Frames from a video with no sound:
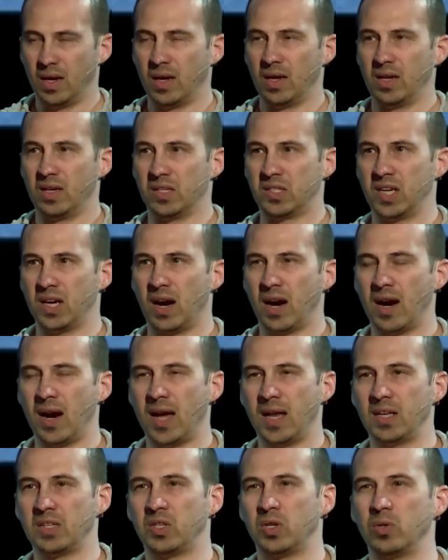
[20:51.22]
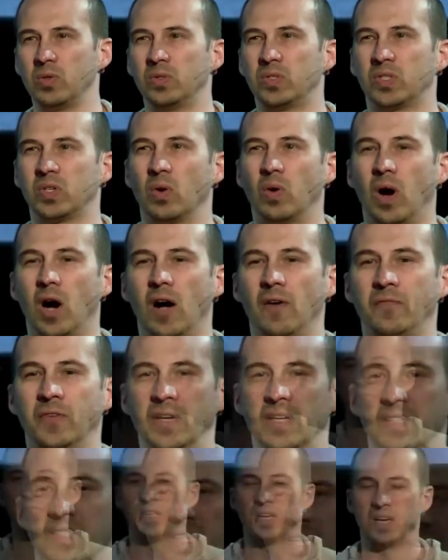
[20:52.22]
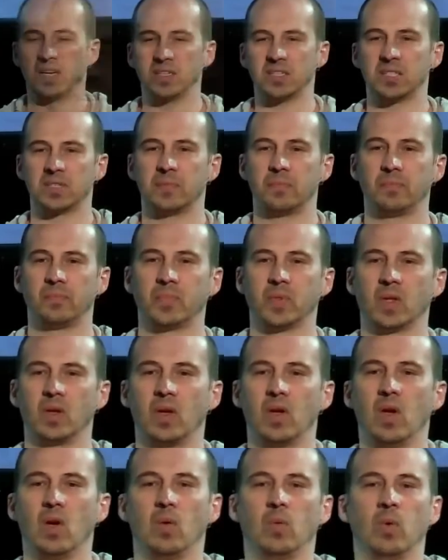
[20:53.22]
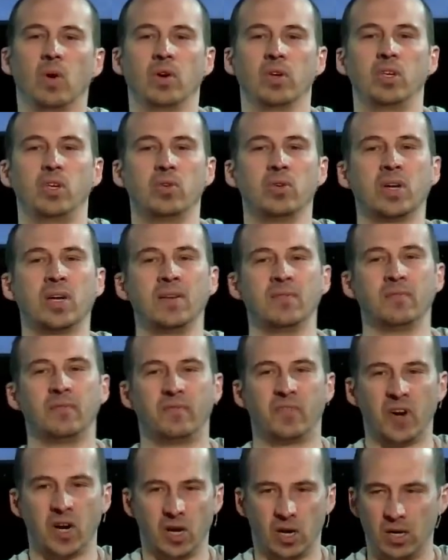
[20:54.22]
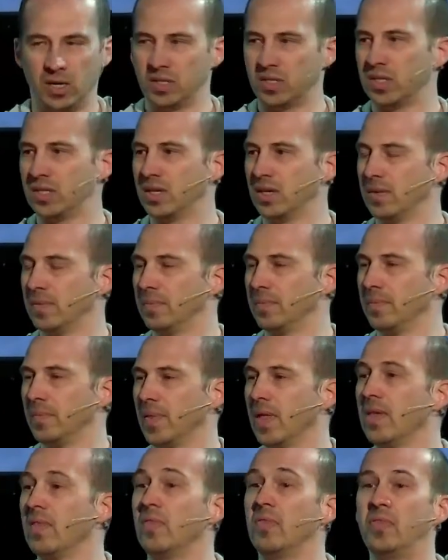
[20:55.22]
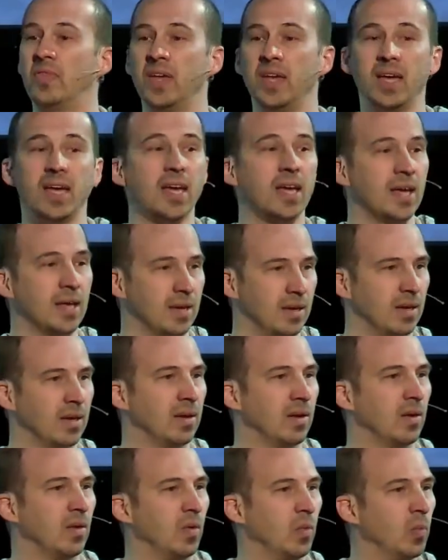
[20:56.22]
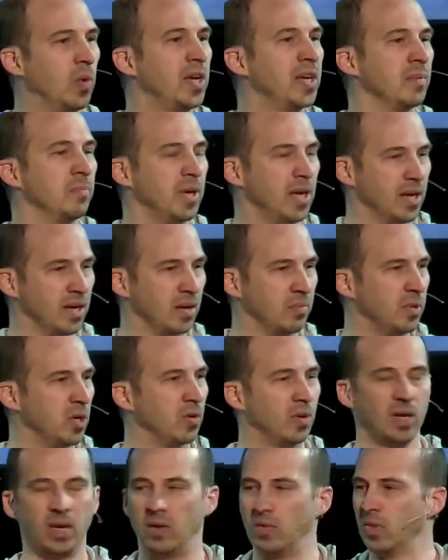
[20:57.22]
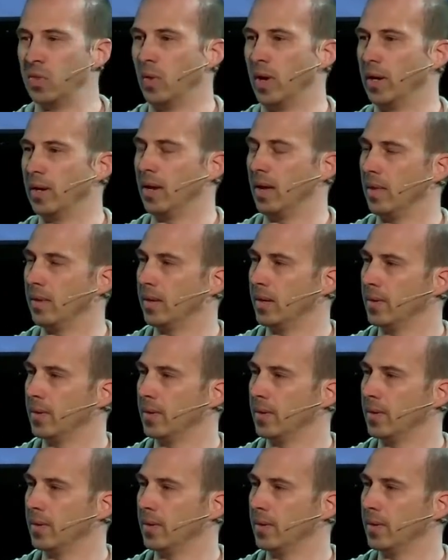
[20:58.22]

You see, our attitude so often is this: well, you convert, then we can be in community with one another.